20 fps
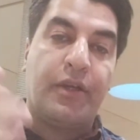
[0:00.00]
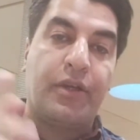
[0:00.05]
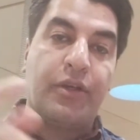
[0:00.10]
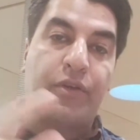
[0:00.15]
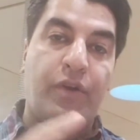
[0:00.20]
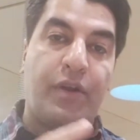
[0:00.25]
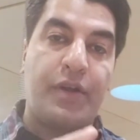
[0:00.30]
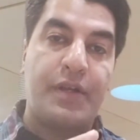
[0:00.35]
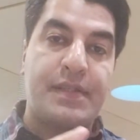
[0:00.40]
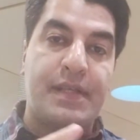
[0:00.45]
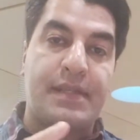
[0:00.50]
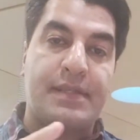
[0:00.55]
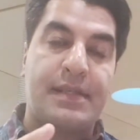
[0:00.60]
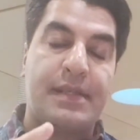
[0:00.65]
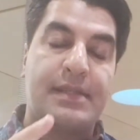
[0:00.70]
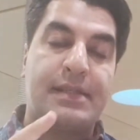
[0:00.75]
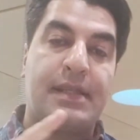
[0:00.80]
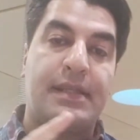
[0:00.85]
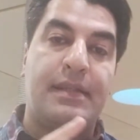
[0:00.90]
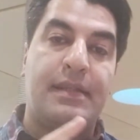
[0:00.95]
Christ
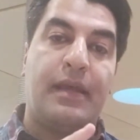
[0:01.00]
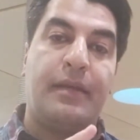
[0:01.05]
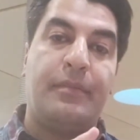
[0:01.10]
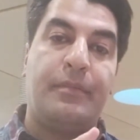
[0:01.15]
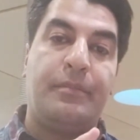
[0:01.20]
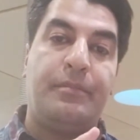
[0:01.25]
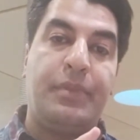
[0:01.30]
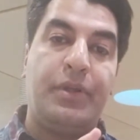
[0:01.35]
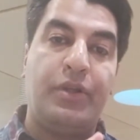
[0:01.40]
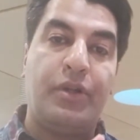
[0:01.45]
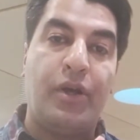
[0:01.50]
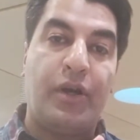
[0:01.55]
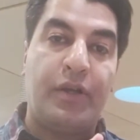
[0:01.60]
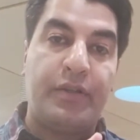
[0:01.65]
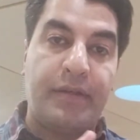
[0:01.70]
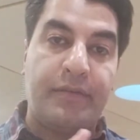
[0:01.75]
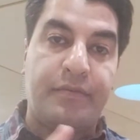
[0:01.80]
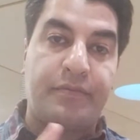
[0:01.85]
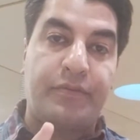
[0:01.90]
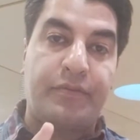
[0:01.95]
says that be
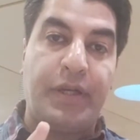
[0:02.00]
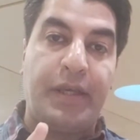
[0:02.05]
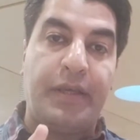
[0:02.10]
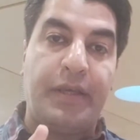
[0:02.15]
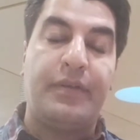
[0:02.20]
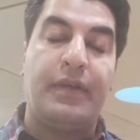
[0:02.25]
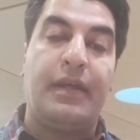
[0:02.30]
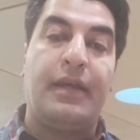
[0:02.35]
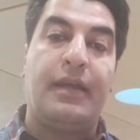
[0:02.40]
not afraid